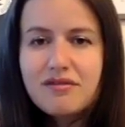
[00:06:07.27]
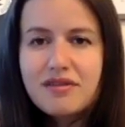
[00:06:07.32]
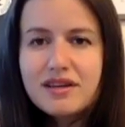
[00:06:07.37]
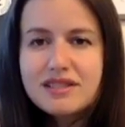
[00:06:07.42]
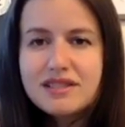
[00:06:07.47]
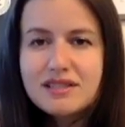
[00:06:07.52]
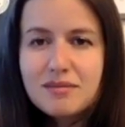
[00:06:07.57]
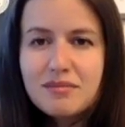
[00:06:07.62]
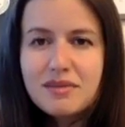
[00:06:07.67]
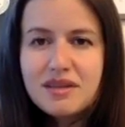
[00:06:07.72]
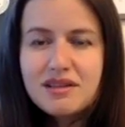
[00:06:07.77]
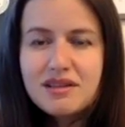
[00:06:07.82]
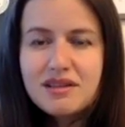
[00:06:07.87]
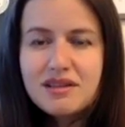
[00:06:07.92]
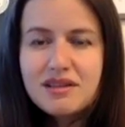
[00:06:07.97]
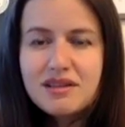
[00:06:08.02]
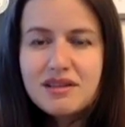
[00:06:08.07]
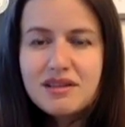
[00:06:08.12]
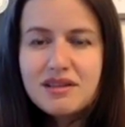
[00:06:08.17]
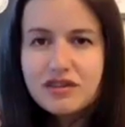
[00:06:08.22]
submitted a
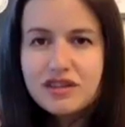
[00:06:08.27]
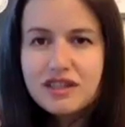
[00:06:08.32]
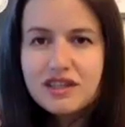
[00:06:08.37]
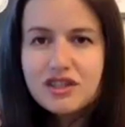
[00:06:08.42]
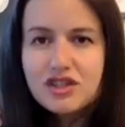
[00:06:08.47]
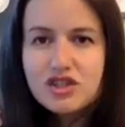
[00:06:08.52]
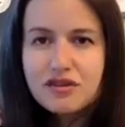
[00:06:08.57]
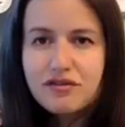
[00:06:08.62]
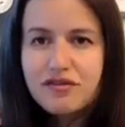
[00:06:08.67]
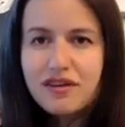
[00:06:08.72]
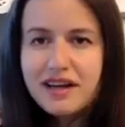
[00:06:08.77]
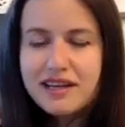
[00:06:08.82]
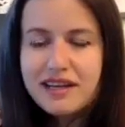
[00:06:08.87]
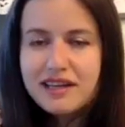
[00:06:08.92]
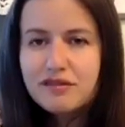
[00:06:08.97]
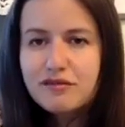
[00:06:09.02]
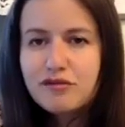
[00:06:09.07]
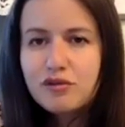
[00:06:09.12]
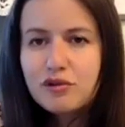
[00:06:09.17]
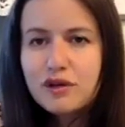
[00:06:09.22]
confidential filing
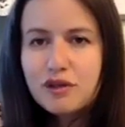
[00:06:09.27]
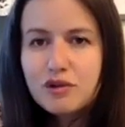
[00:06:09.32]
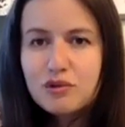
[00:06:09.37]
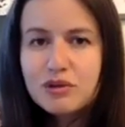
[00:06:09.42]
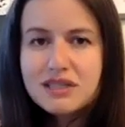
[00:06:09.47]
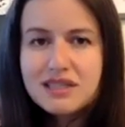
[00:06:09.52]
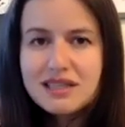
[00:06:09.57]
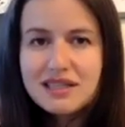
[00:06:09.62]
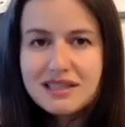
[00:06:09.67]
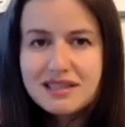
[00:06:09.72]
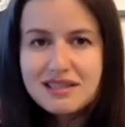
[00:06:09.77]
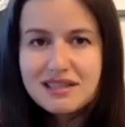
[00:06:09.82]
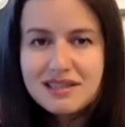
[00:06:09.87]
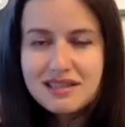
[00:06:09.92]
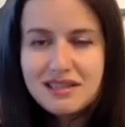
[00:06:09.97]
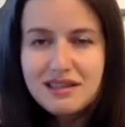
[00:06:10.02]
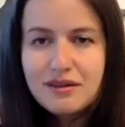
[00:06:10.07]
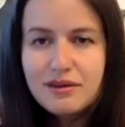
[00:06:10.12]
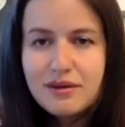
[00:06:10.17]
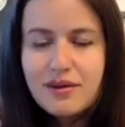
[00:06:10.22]
for a US listing.